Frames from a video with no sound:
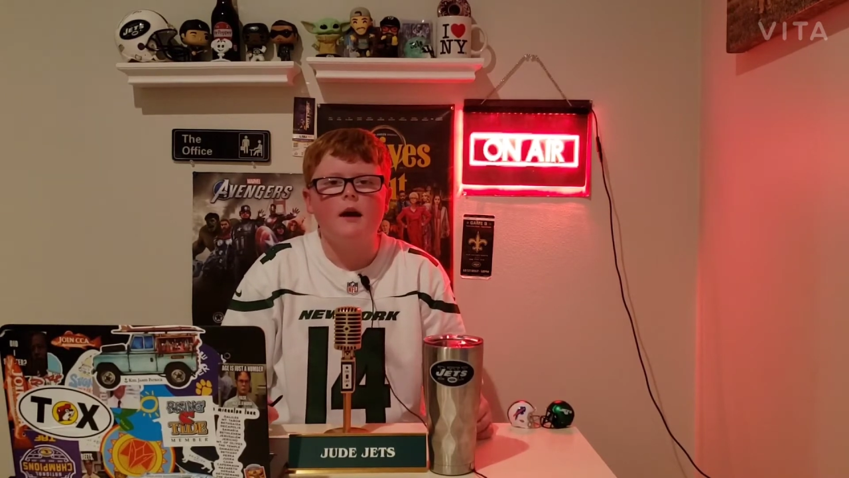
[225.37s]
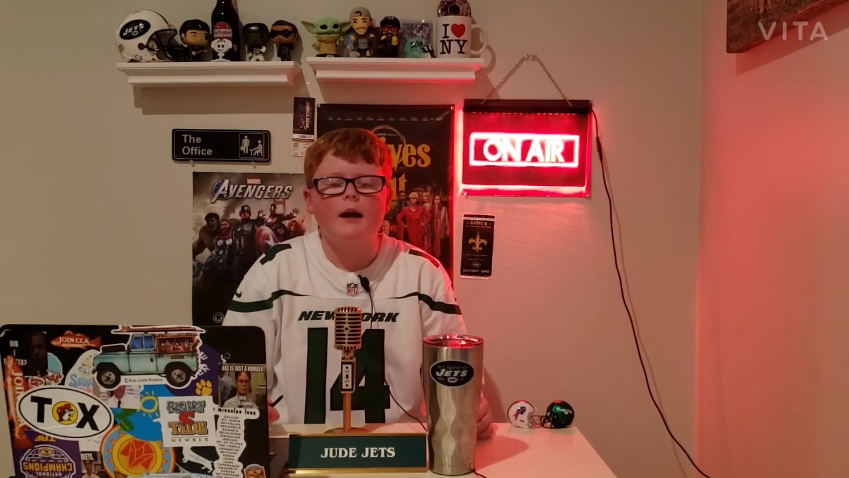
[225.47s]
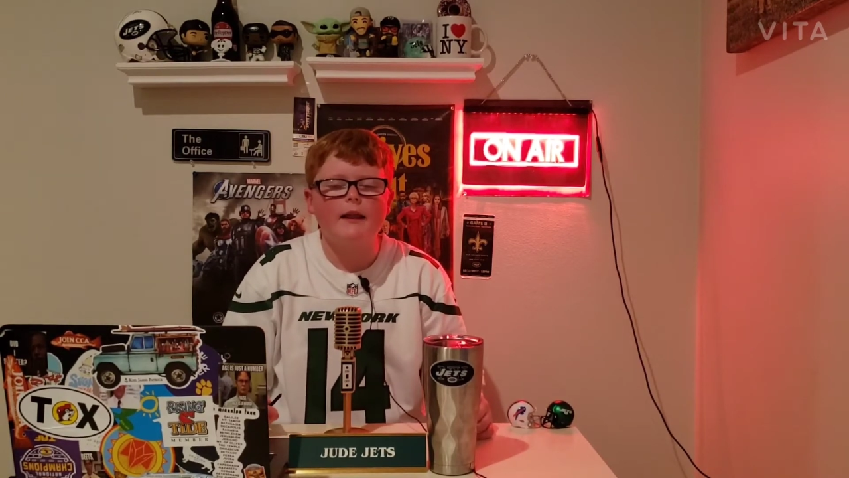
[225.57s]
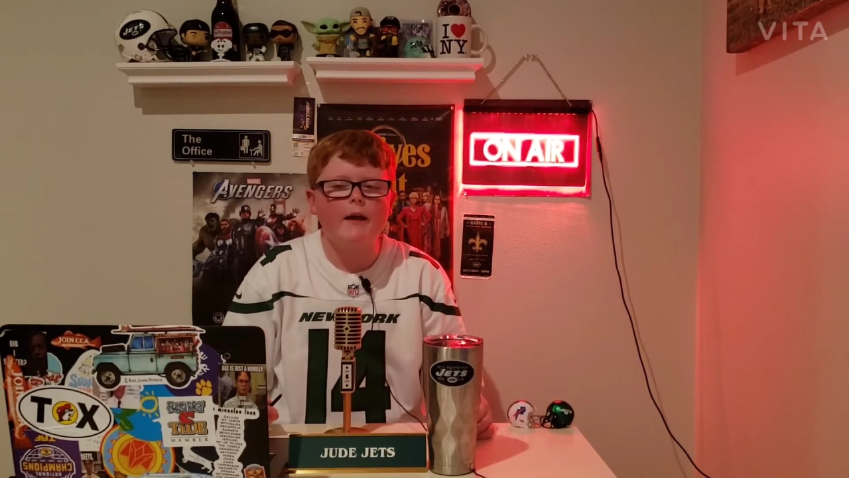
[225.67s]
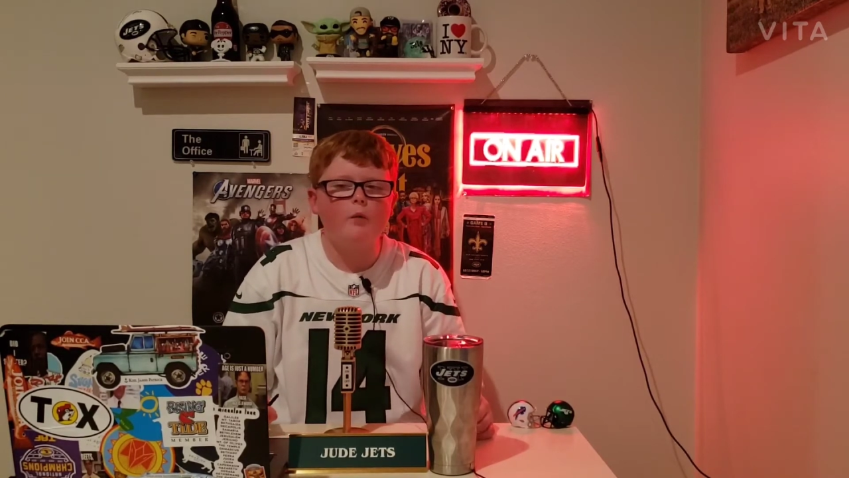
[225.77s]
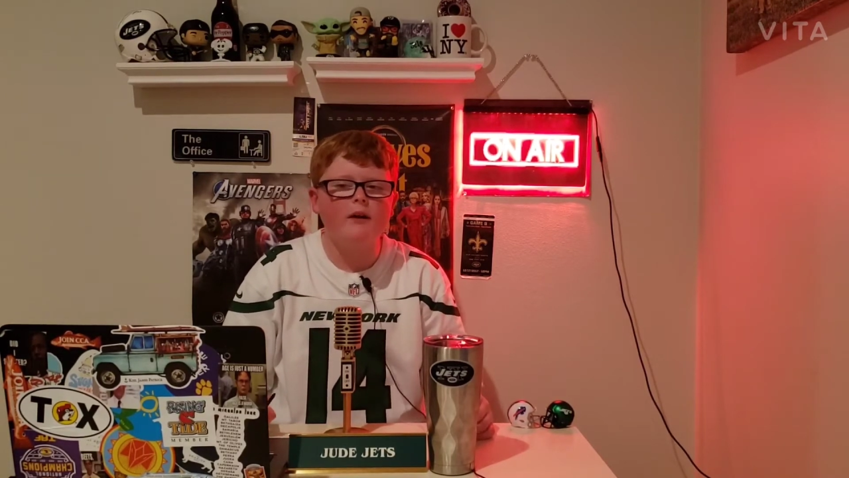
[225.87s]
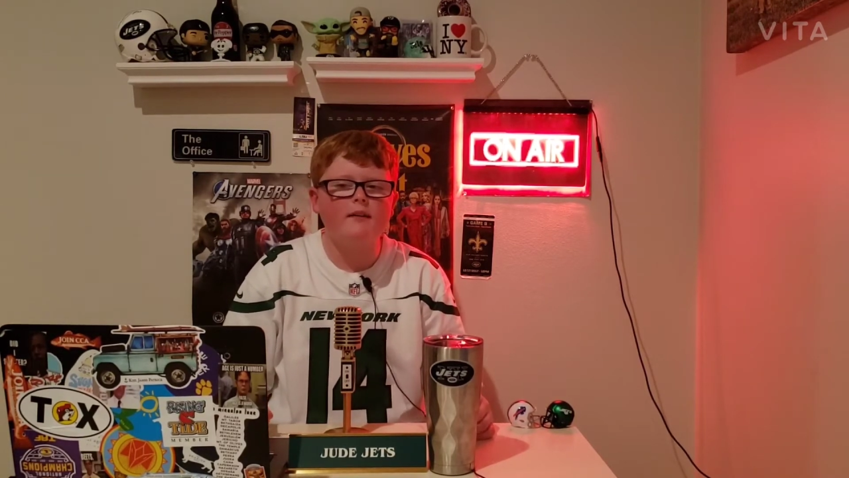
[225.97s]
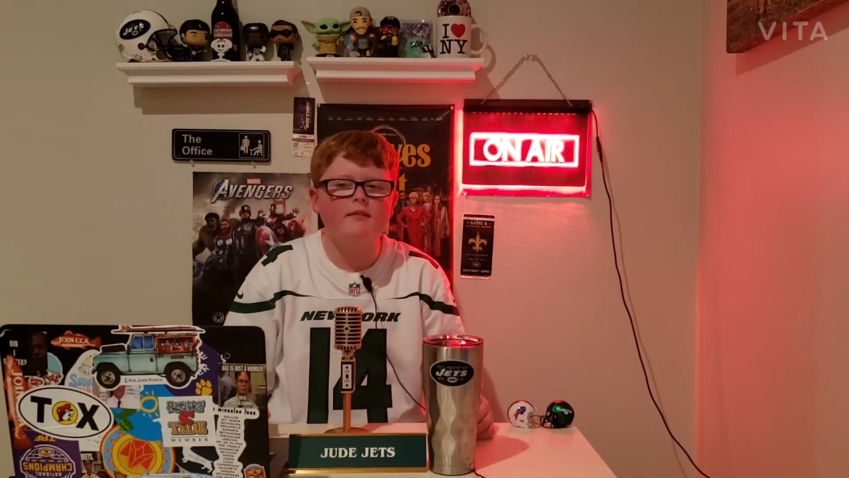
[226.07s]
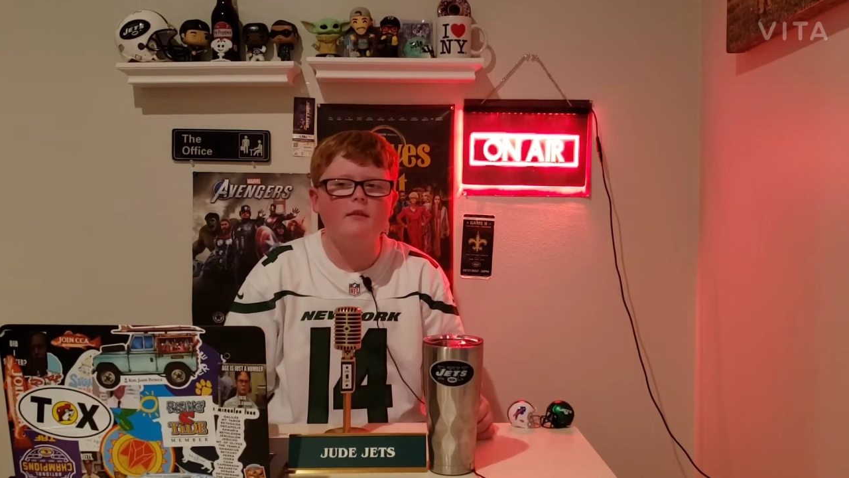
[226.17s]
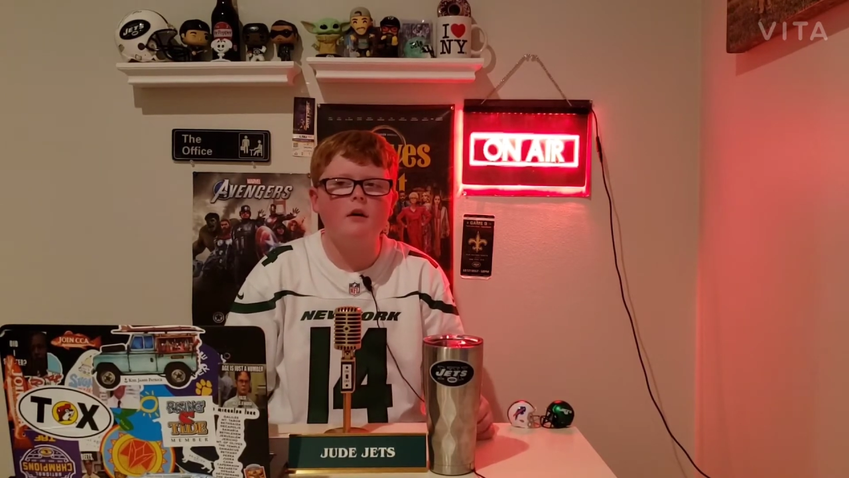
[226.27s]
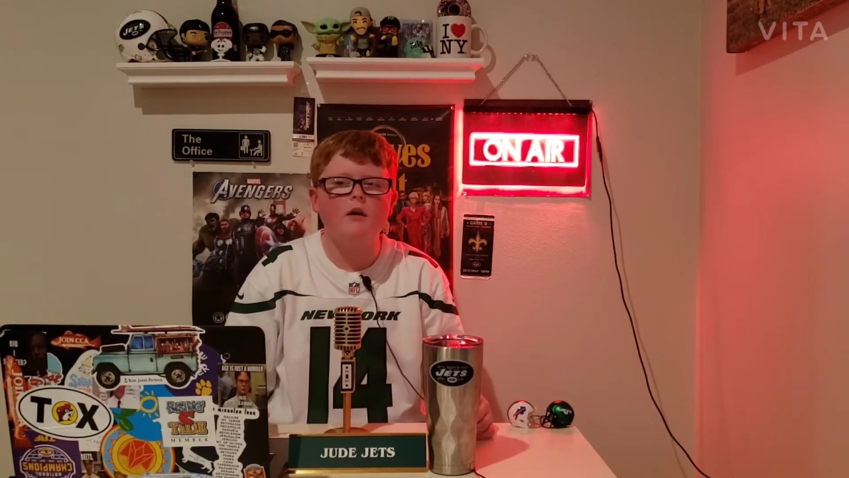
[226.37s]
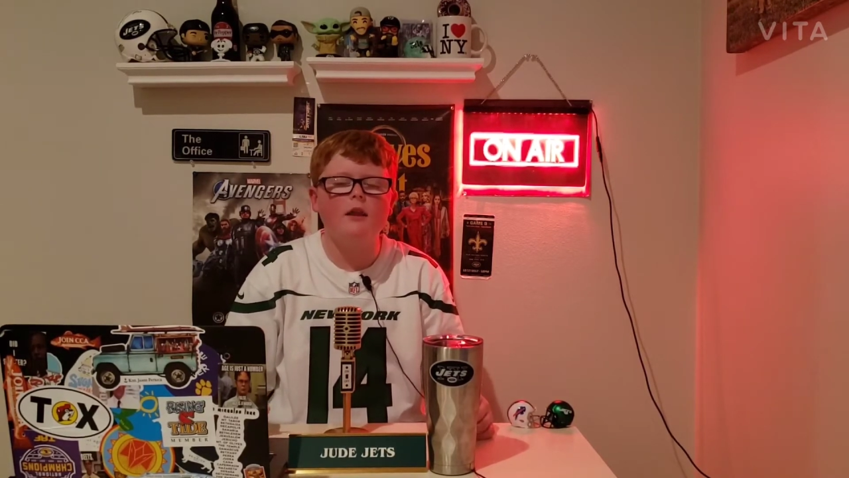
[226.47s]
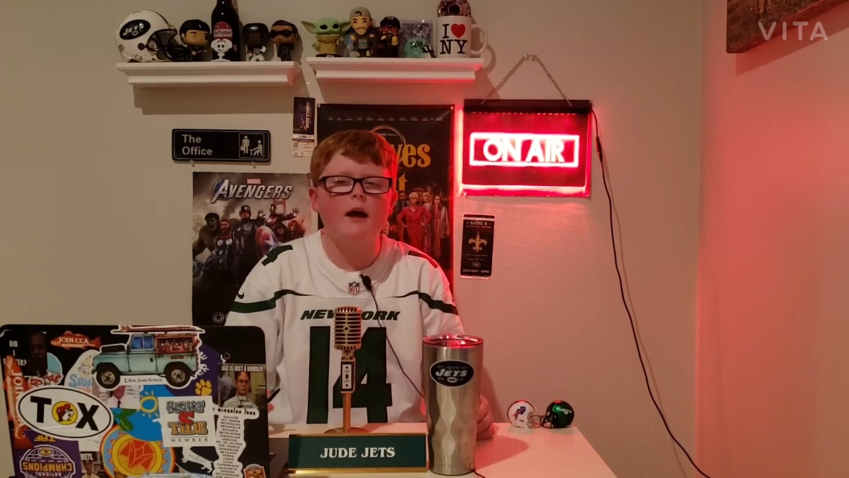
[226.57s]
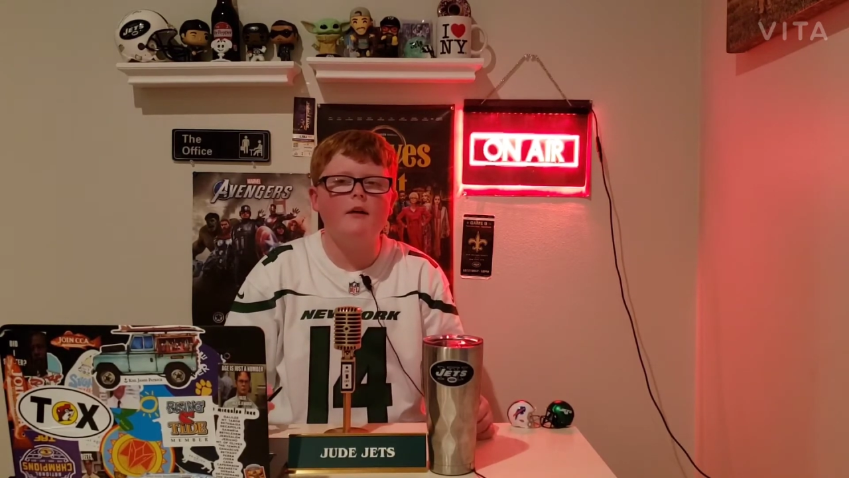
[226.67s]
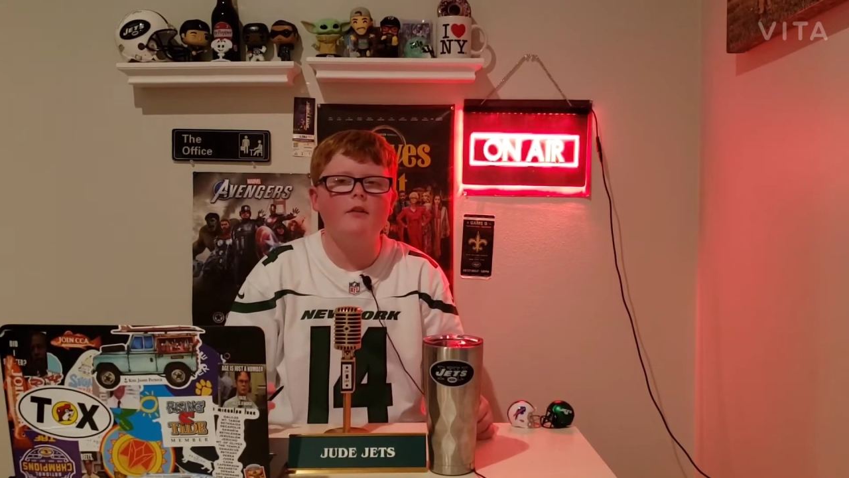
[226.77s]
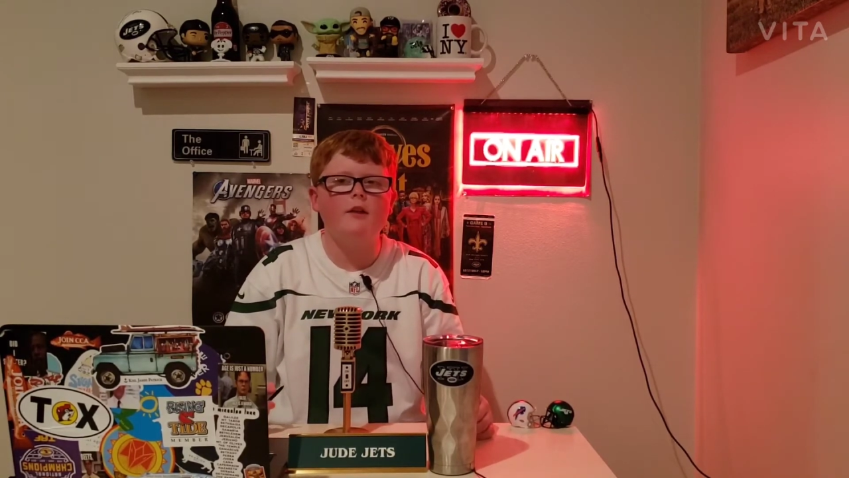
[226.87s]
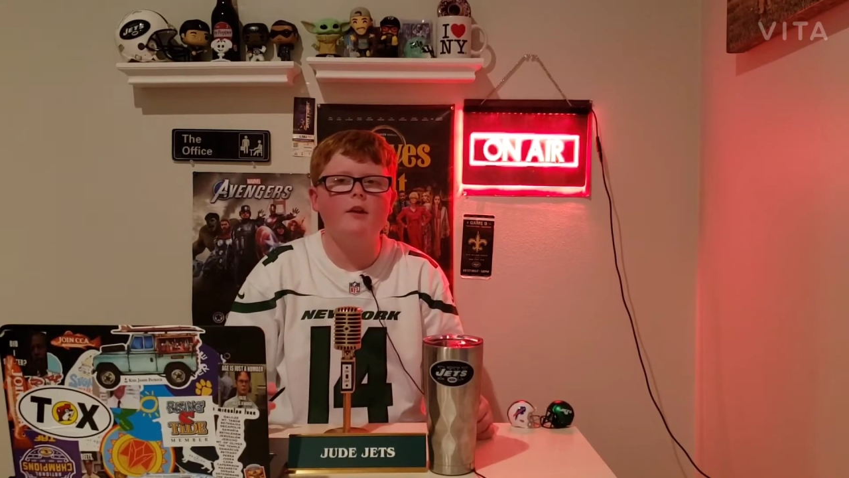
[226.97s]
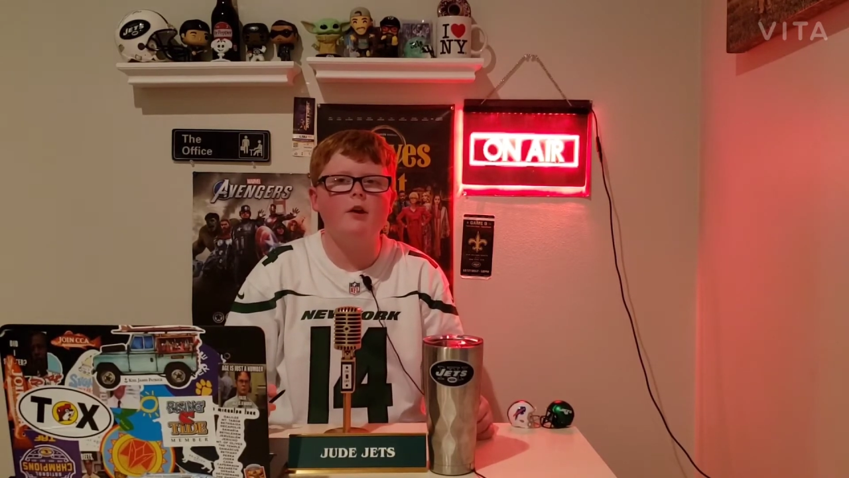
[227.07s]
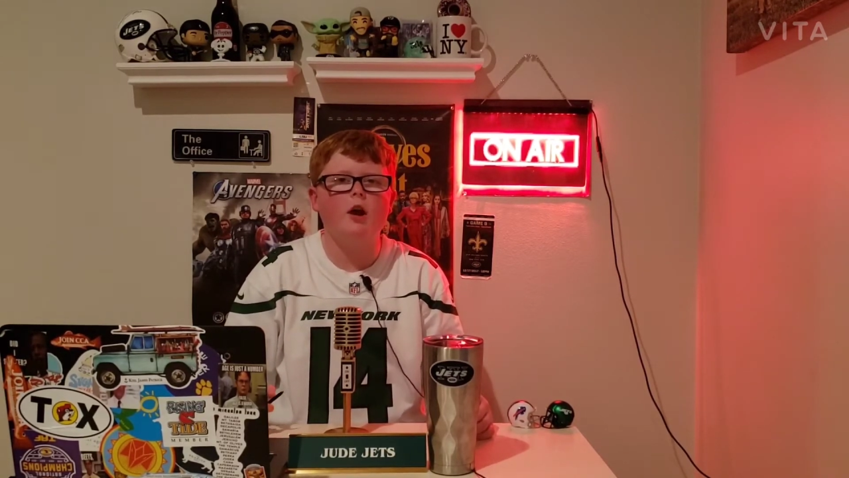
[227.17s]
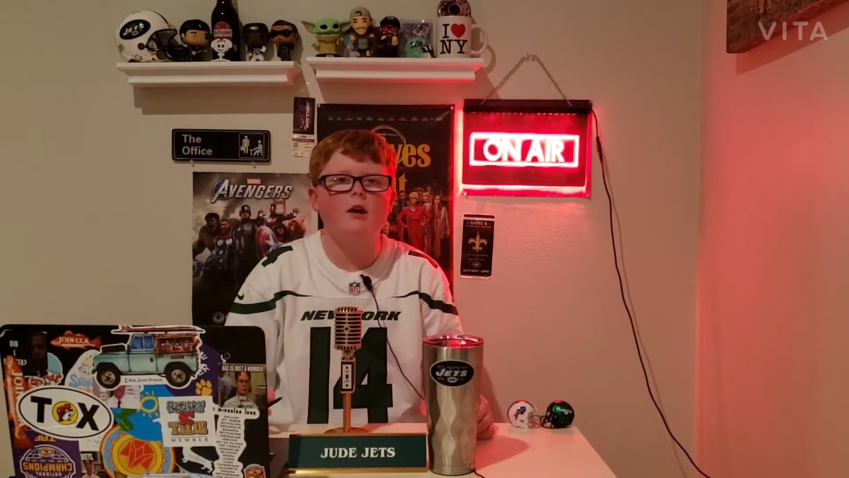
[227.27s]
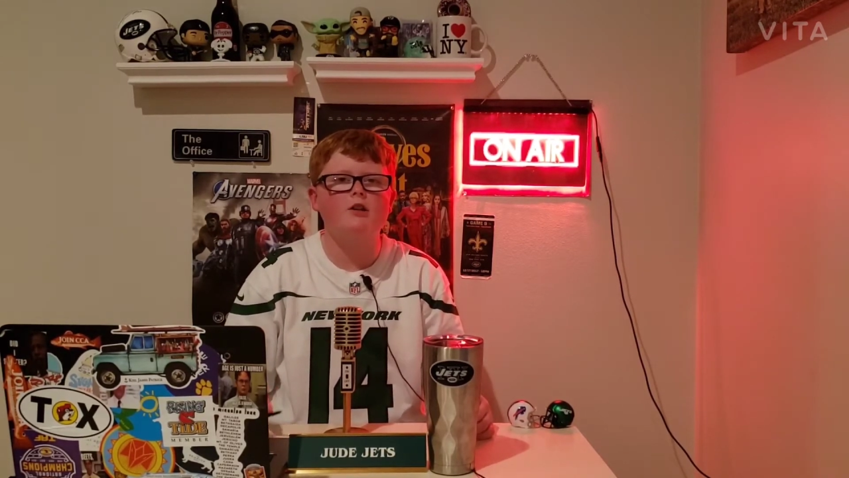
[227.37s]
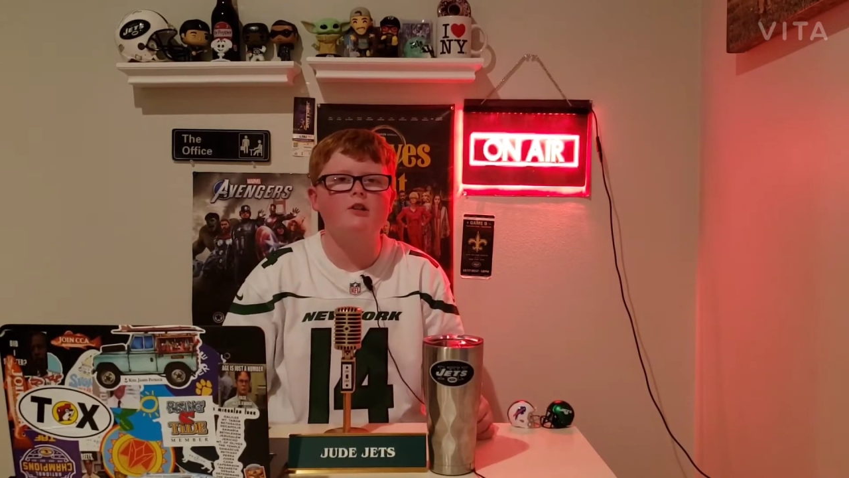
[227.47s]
I like what I saw out of the New York